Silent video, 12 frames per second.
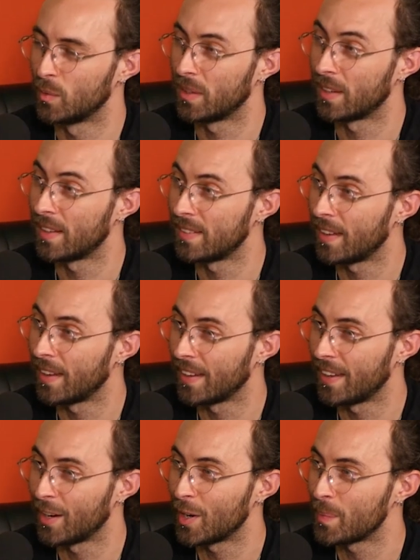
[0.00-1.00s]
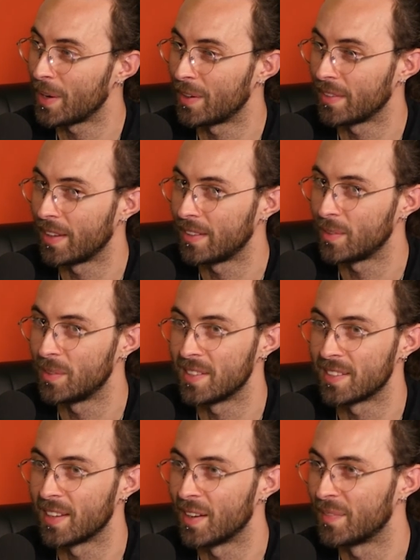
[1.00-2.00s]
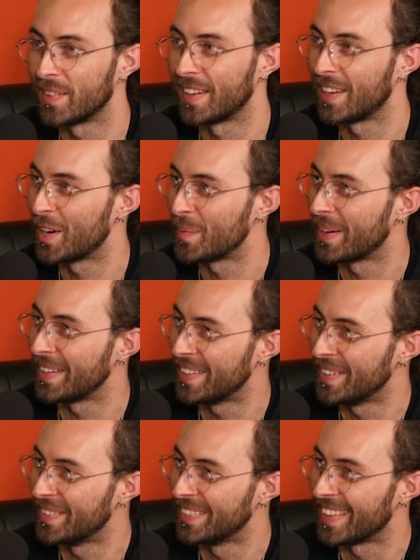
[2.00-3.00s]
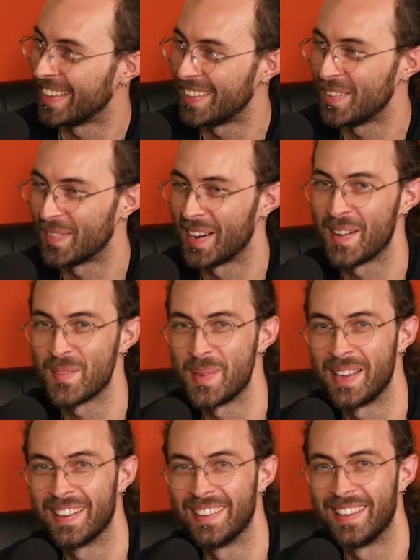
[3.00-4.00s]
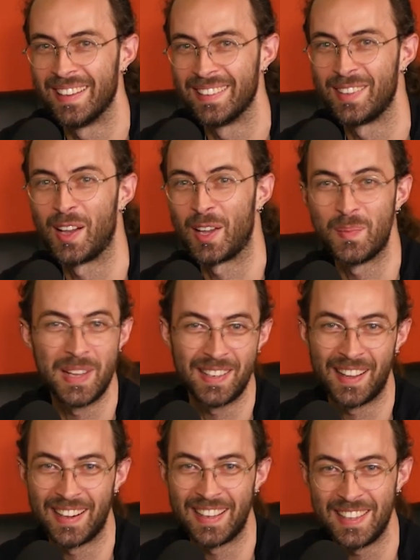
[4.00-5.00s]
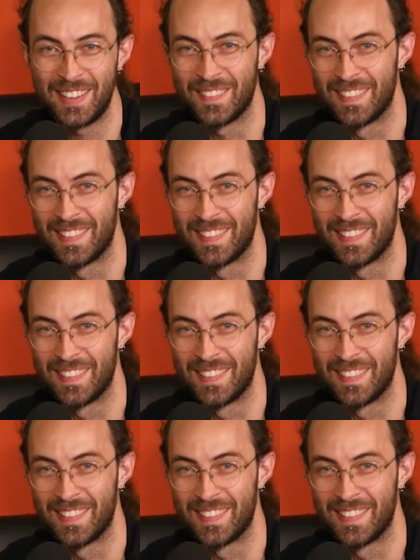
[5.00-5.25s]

What can I say? I care about like doing stuff, and I care about you. And thank you for having me on, uh, talking to me, talking to you.